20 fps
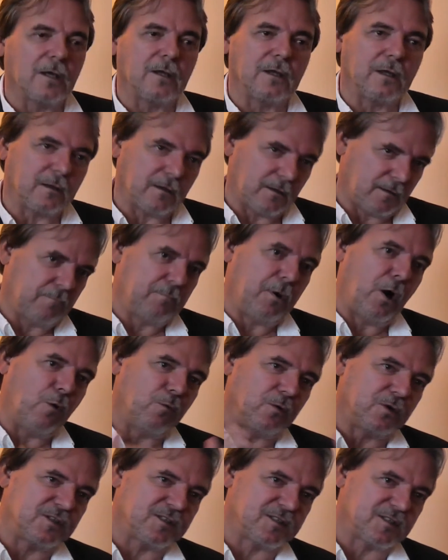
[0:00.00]
Yeah.
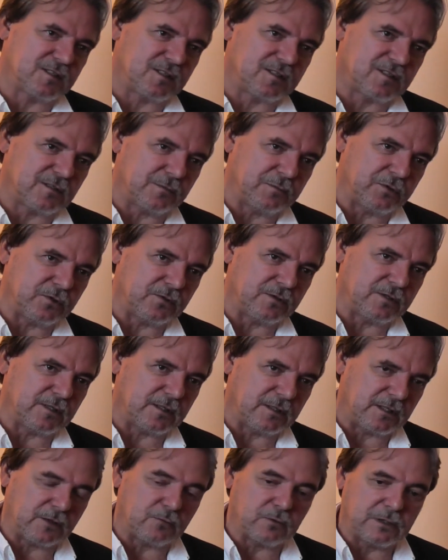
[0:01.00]
Power is distributed
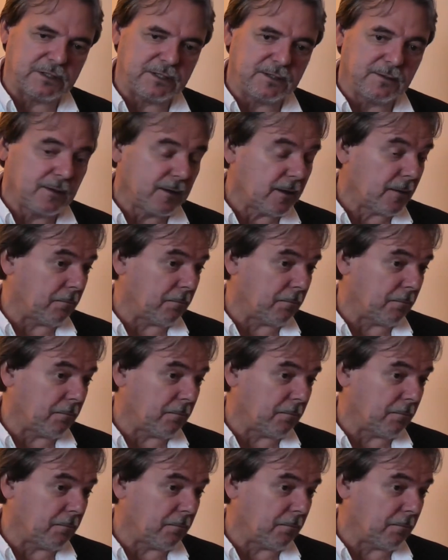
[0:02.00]
unequally,